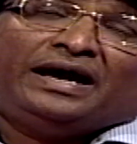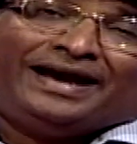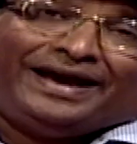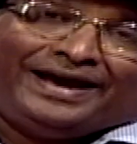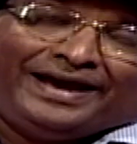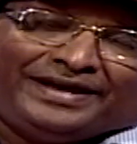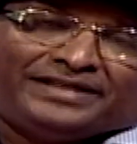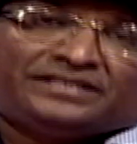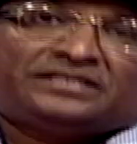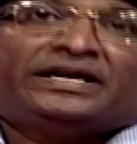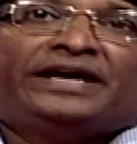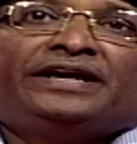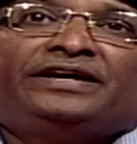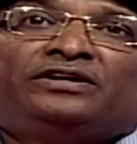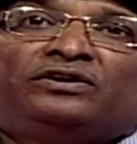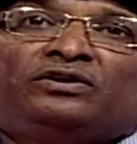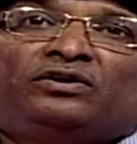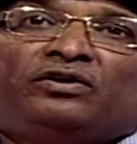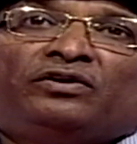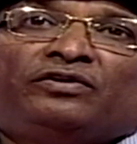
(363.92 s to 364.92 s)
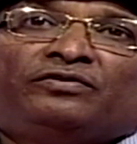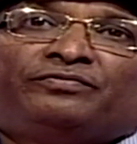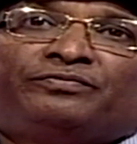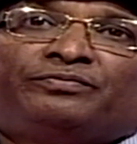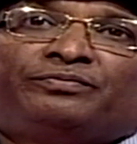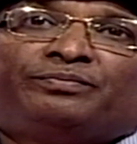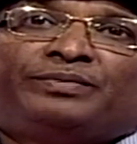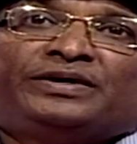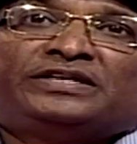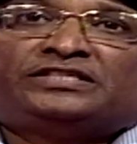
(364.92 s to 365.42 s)
higher side of
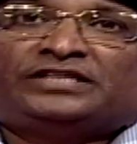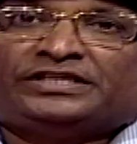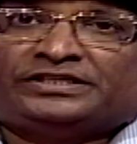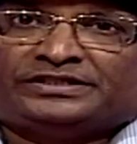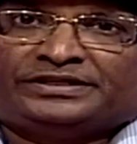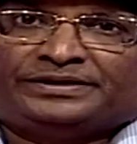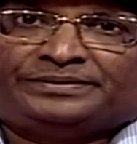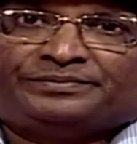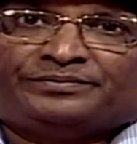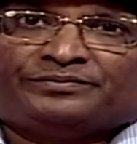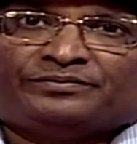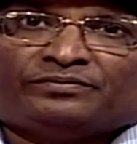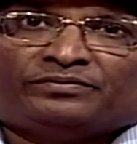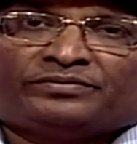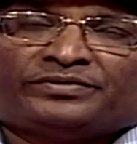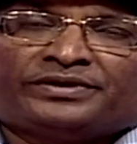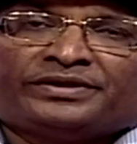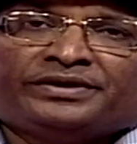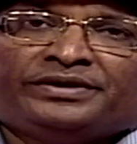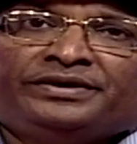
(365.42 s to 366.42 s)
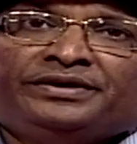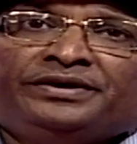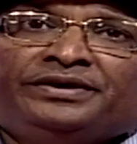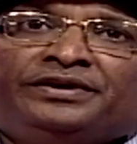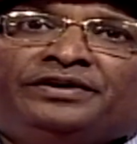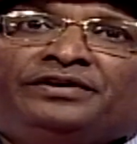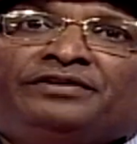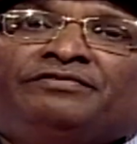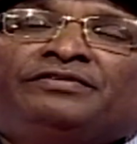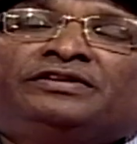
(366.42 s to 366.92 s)
purchasing.
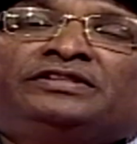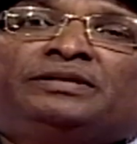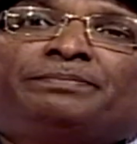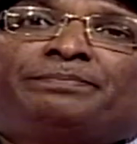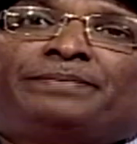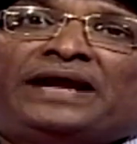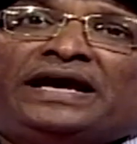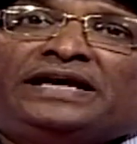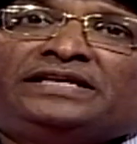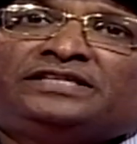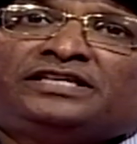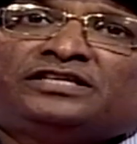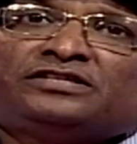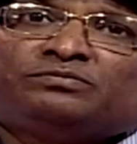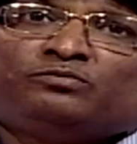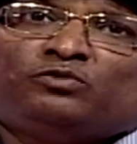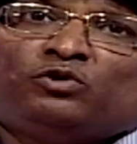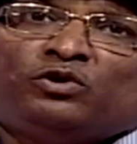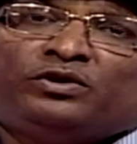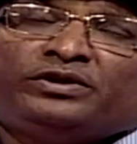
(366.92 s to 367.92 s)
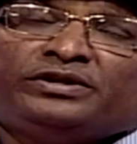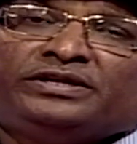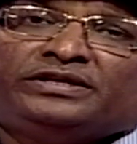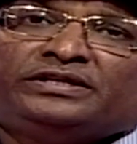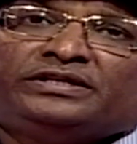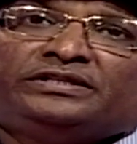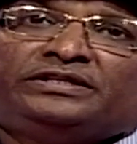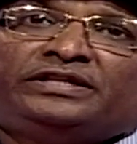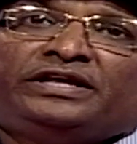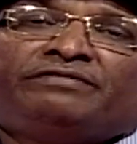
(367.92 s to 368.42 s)
When the price is more,
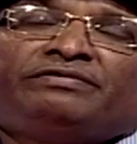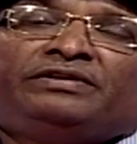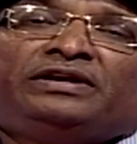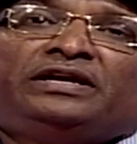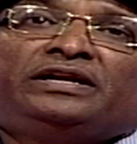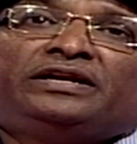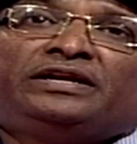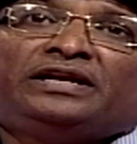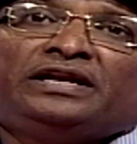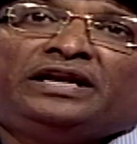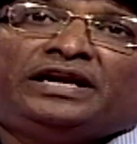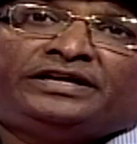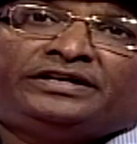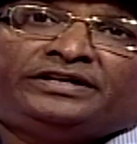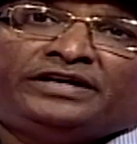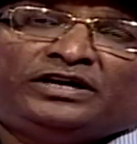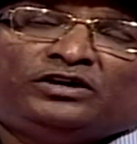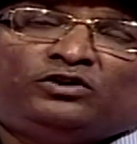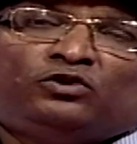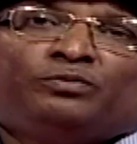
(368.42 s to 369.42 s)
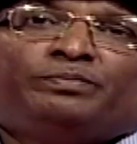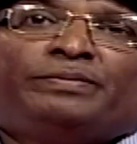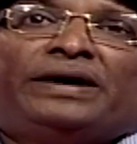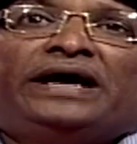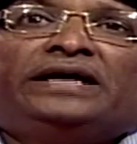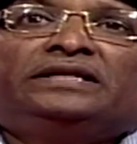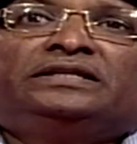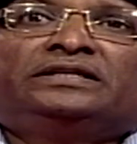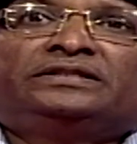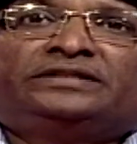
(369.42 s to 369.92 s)
they will reluctant to
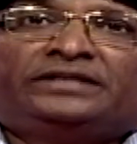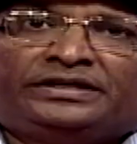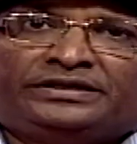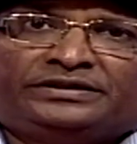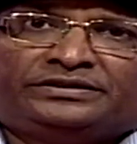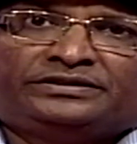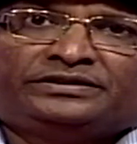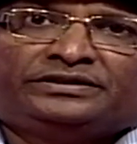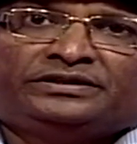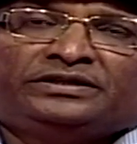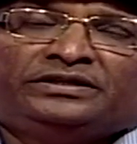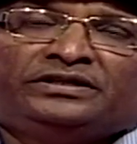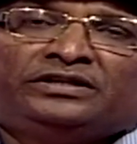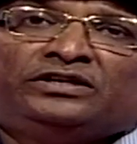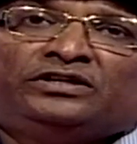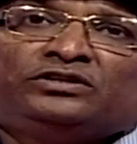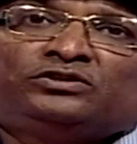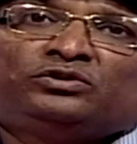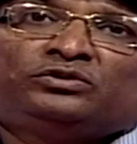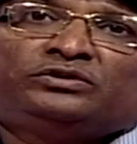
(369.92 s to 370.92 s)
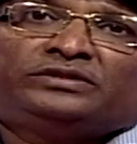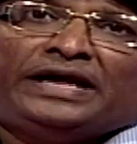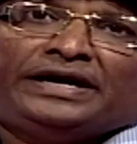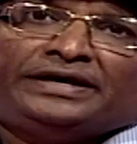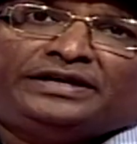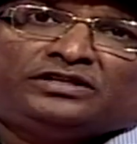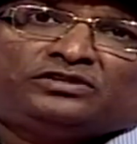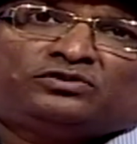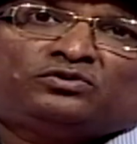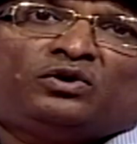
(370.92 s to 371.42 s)
buy the things. So
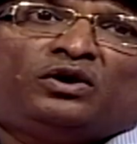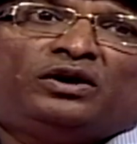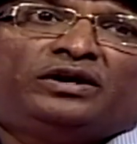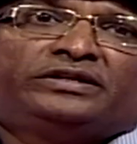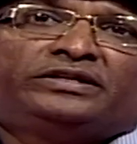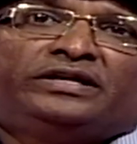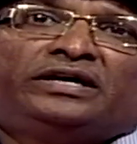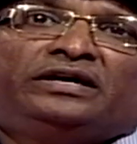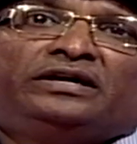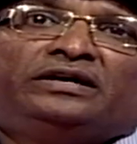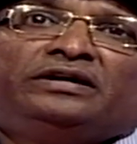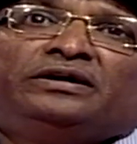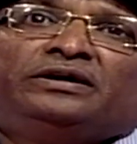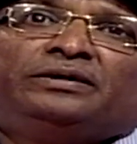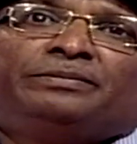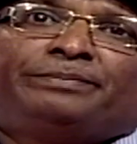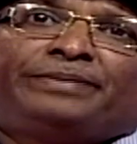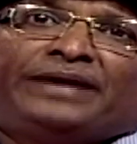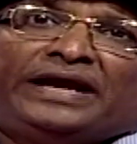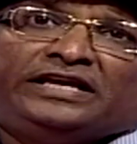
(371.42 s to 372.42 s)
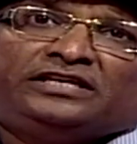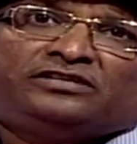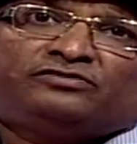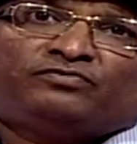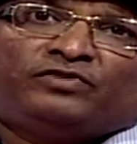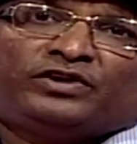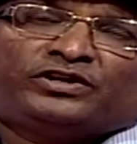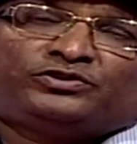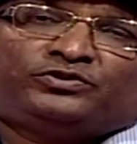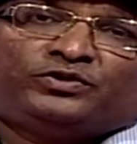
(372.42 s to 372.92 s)
that is called the price
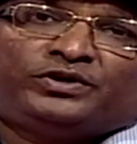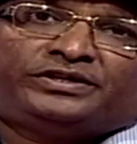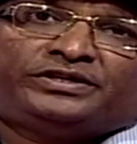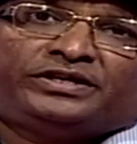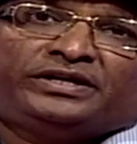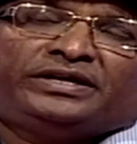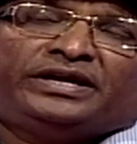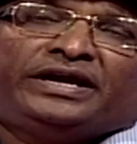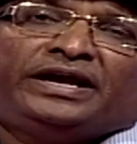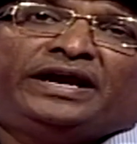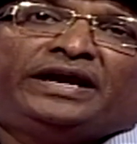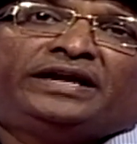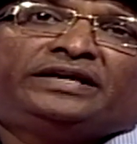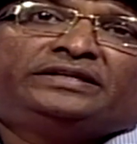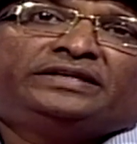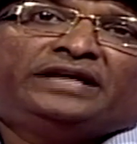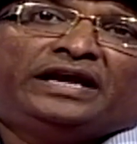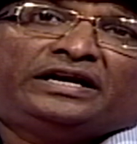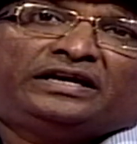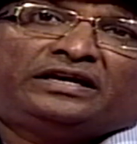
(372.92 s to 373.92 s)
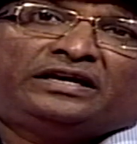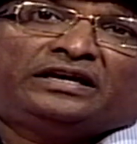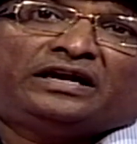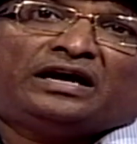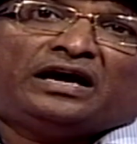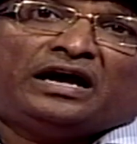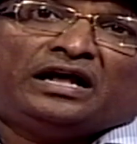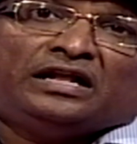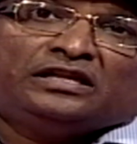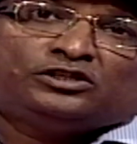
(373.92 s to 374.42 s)
fluctuation, and that
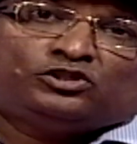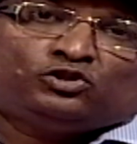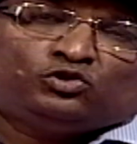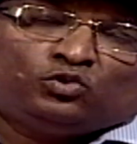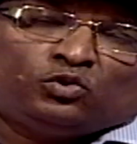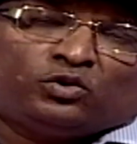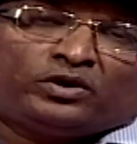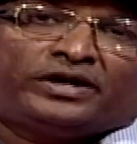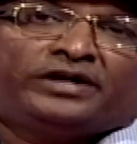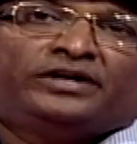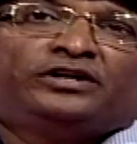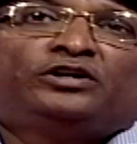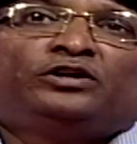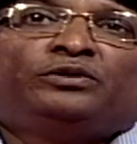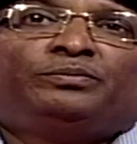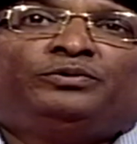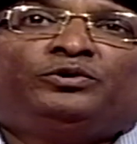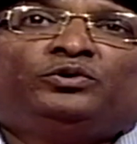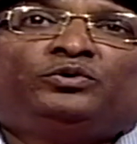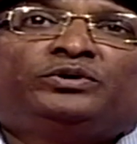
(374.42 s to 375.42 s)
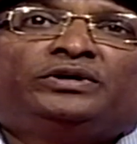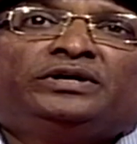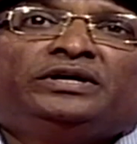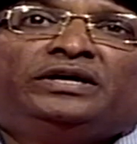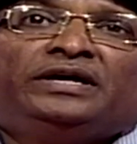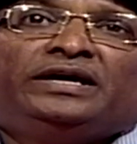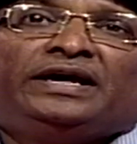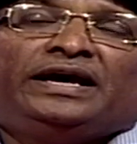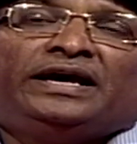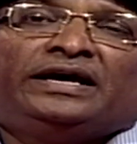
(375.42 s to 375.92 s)
also contribute,
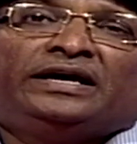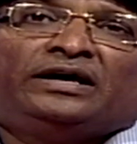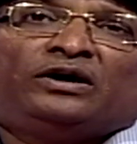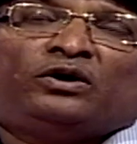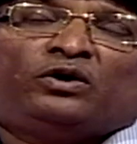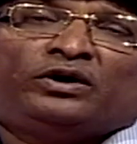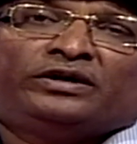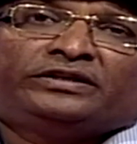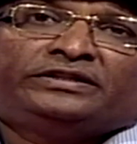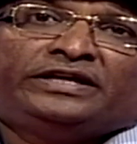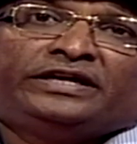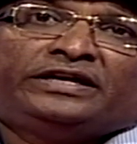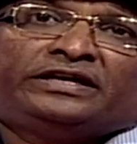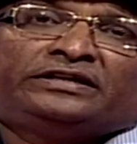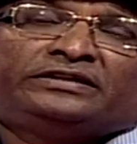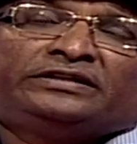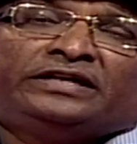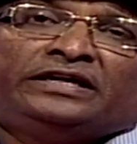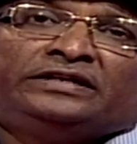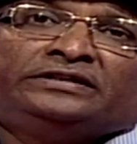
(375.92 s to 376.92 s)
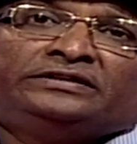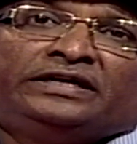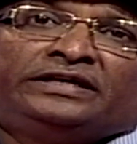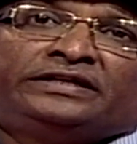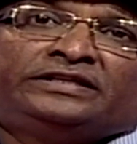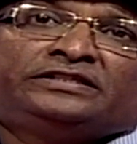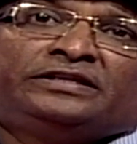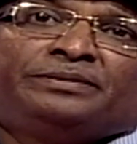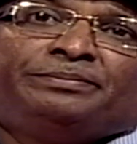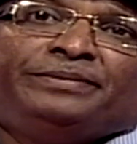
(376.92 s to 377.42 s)
that
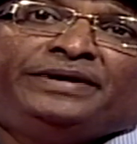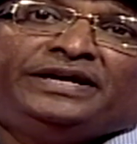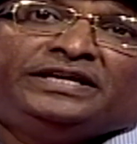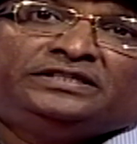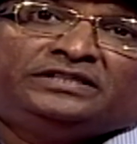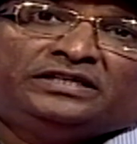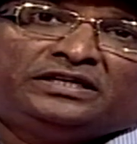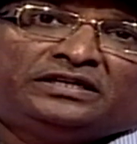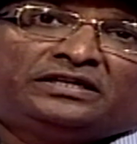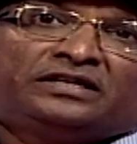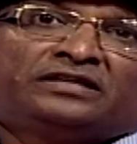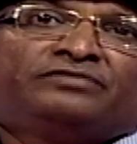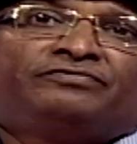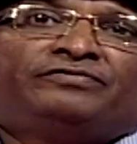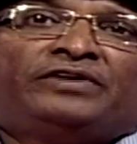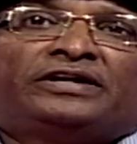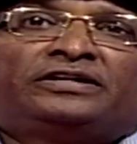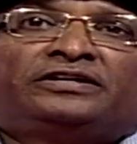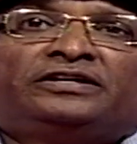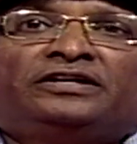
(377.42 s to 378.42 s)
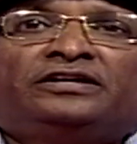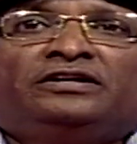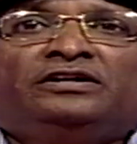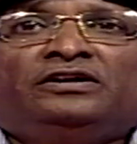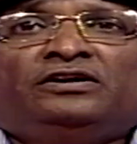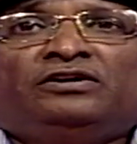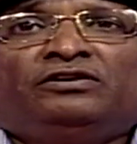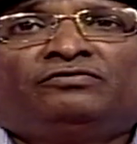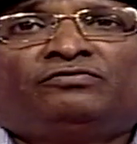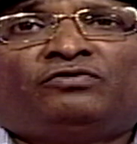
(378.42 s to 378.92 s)
is a major factor
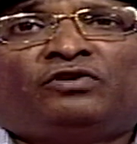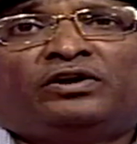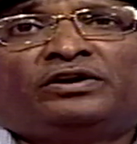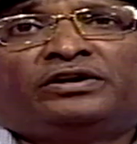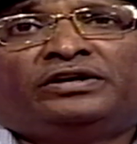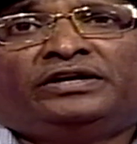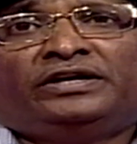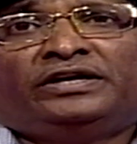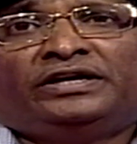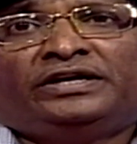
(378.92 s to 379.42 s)
for